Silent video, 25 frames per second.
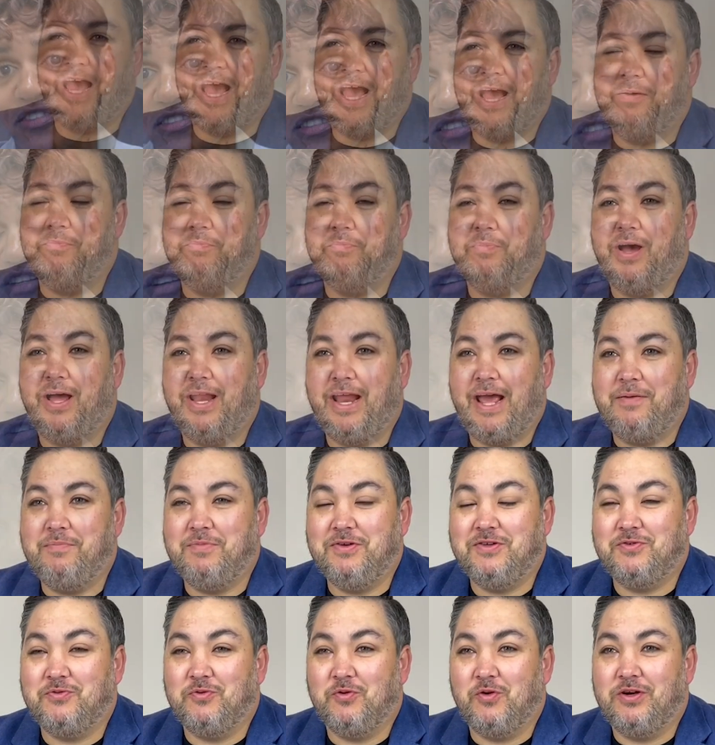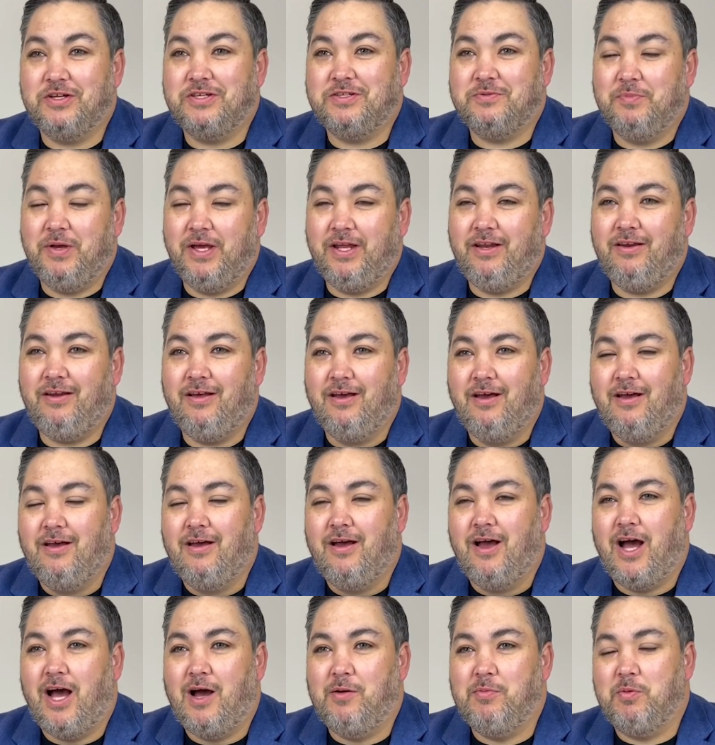My name is Rory Smeaton.
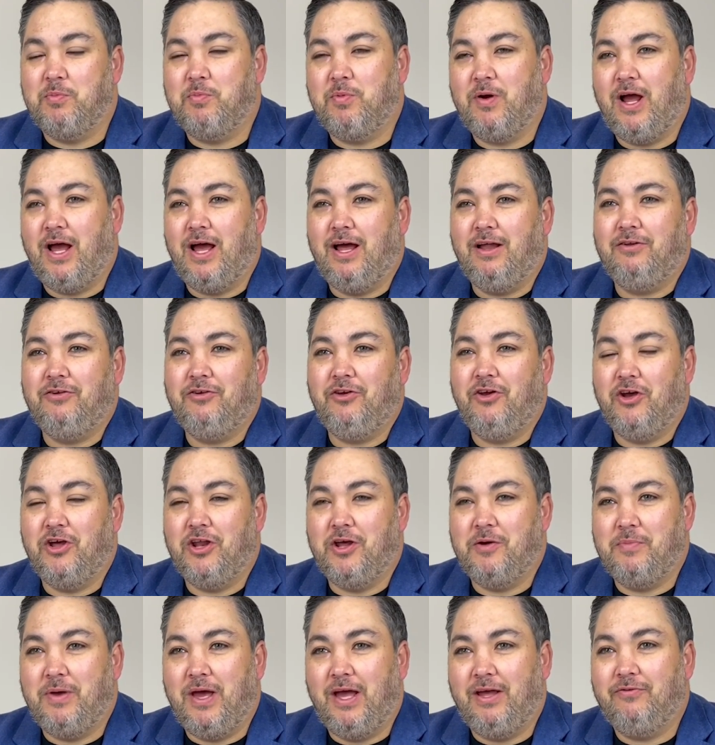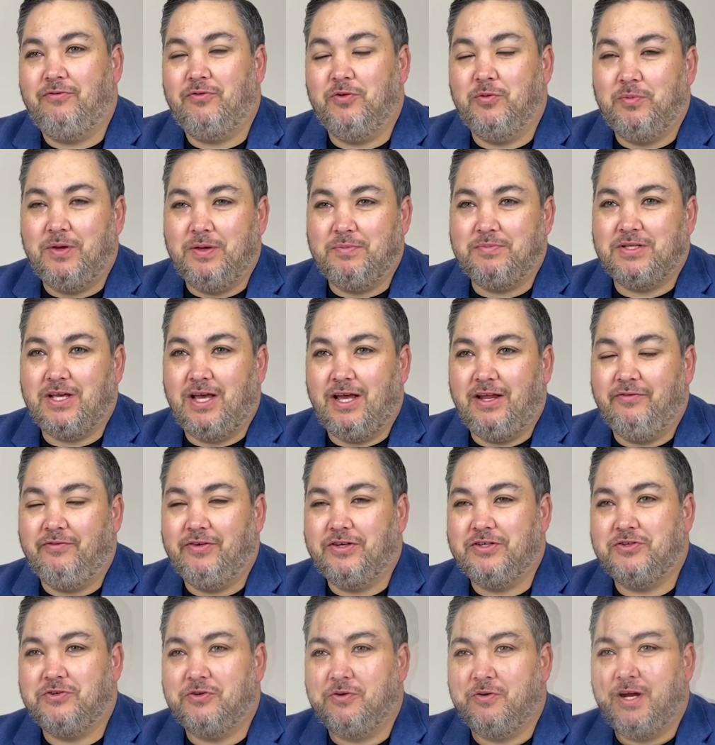I'm a proud Kerno man from Gippsland,
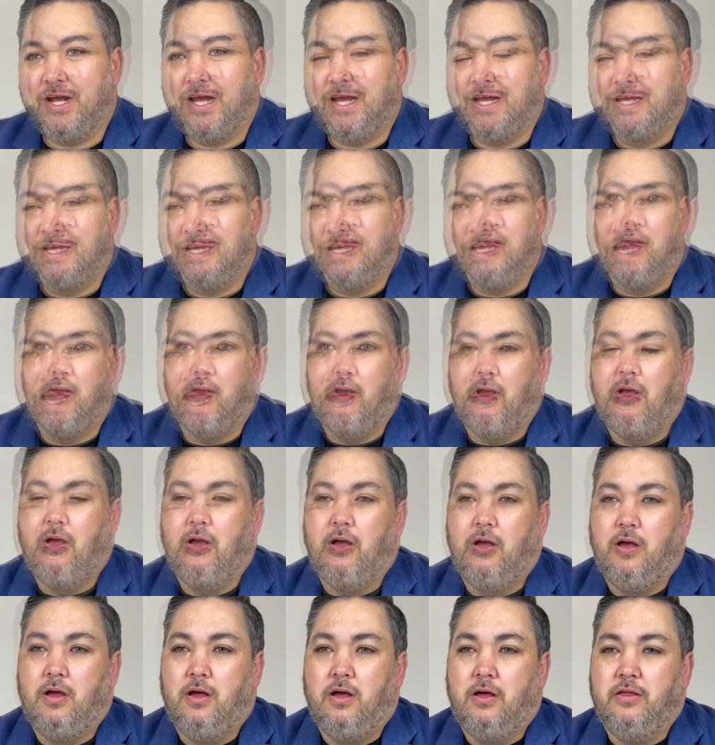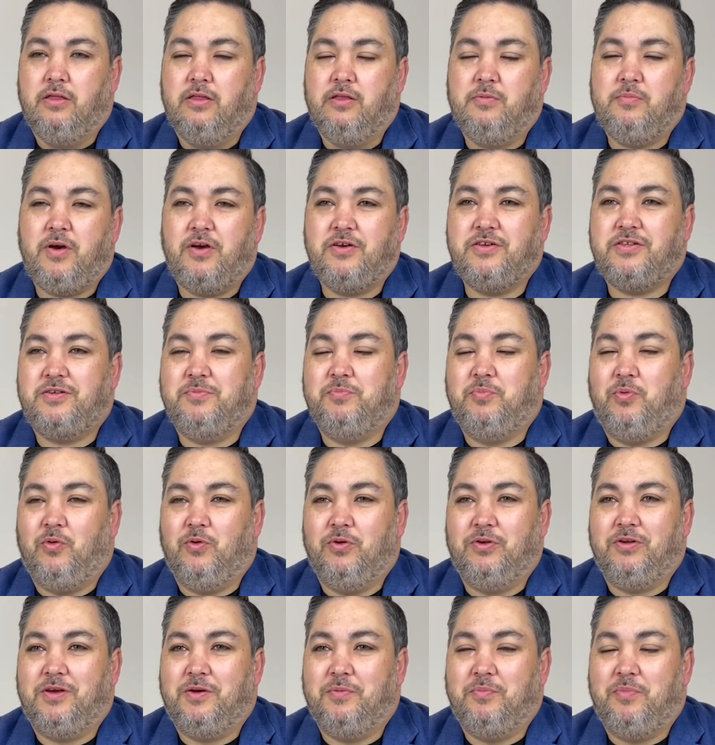Victoria. The most
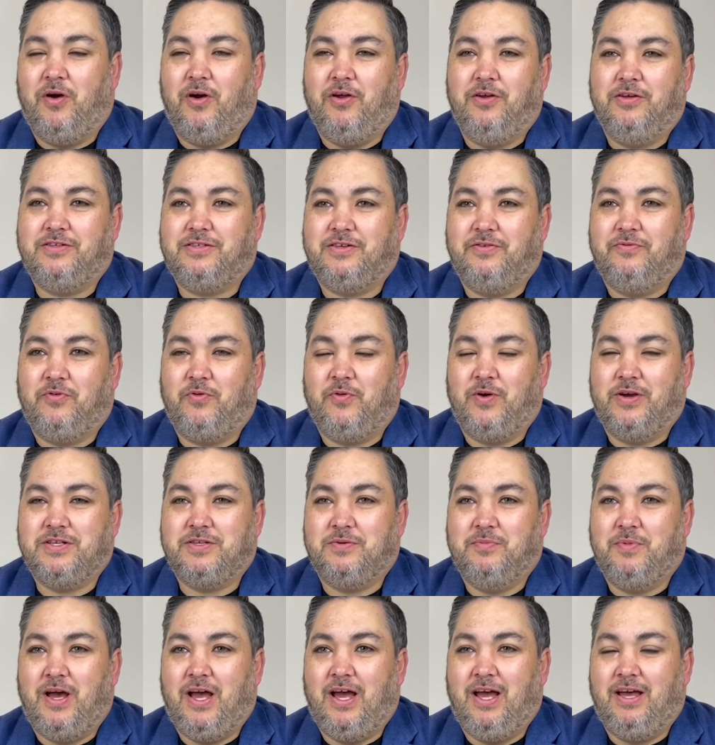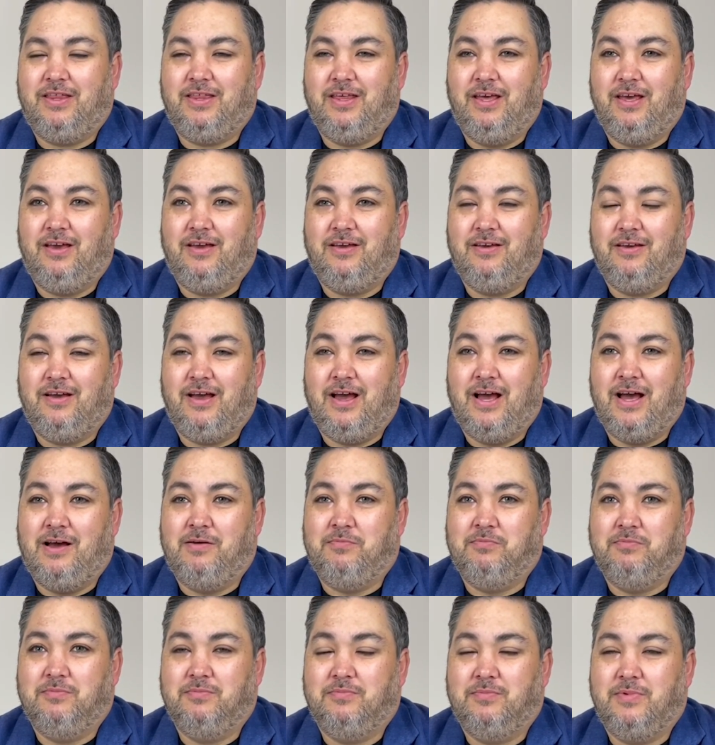important components of a resume, I think,
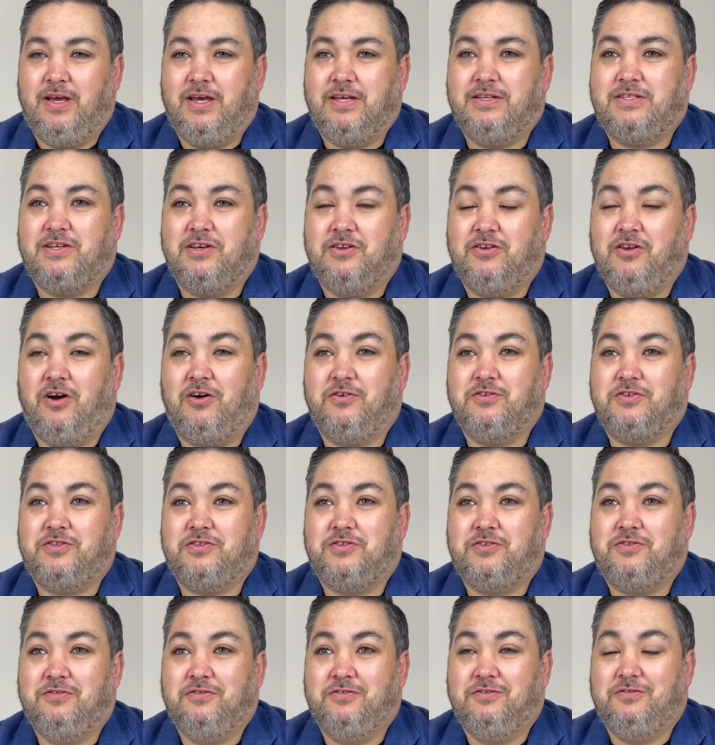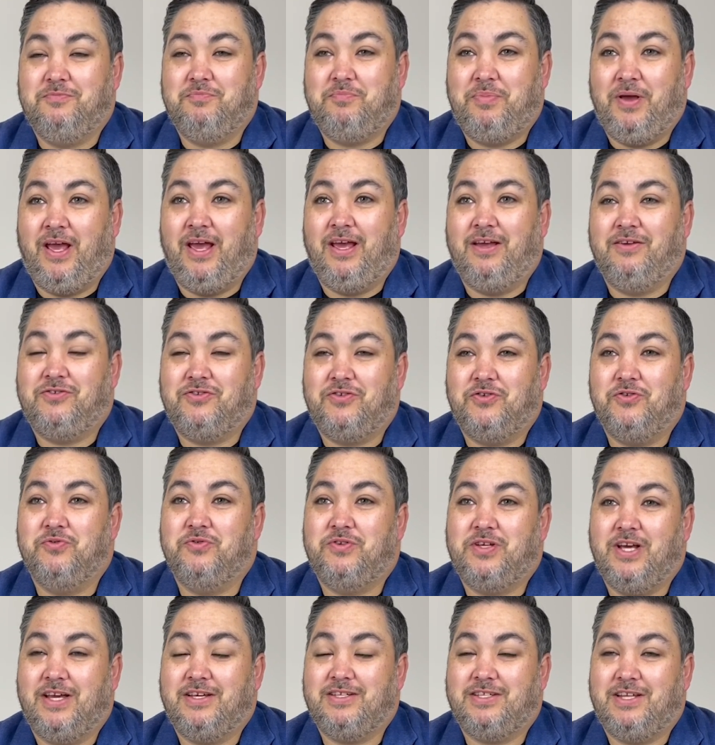is to not be too
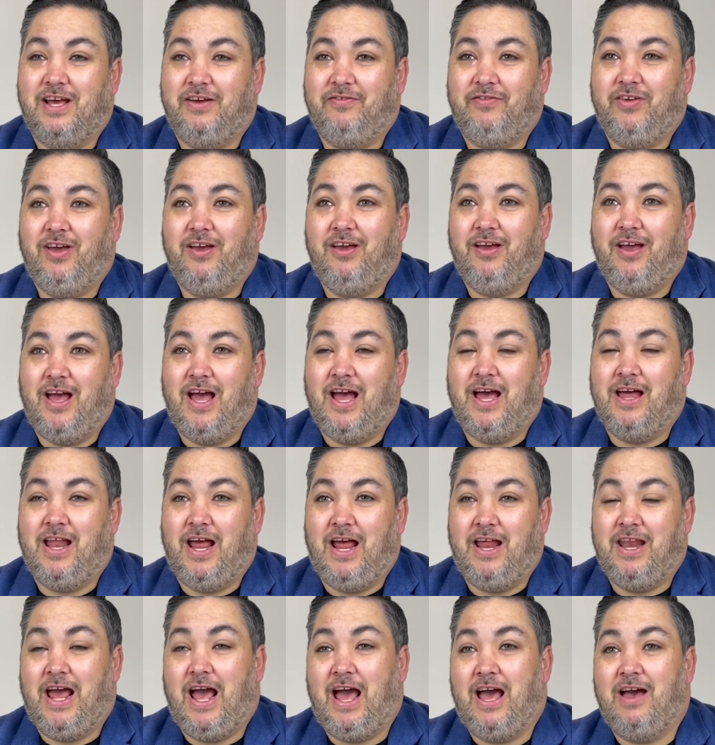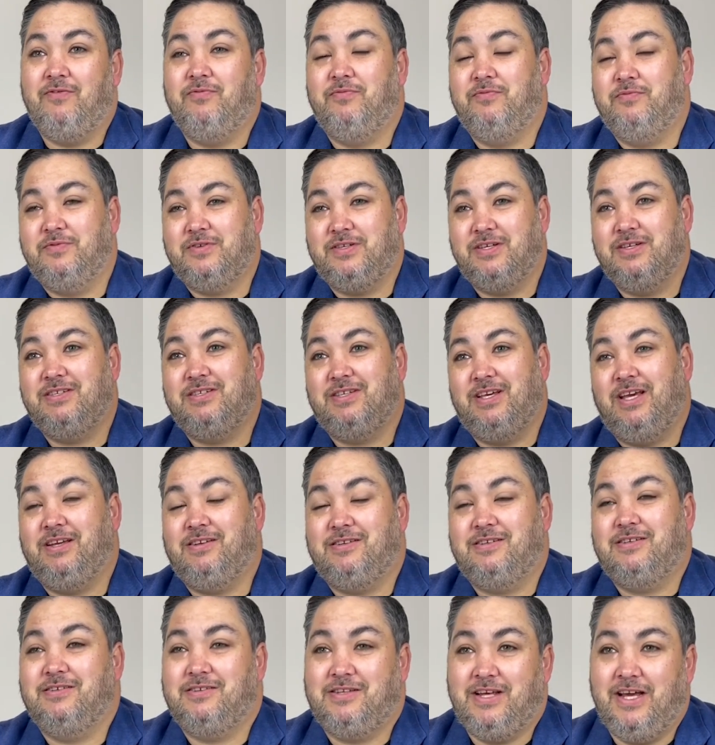text heavy and have
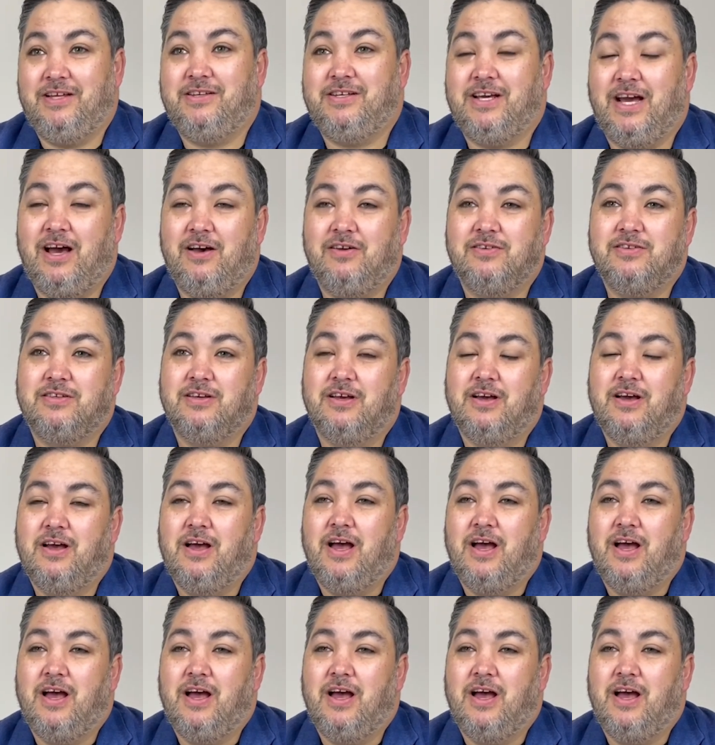succinct details.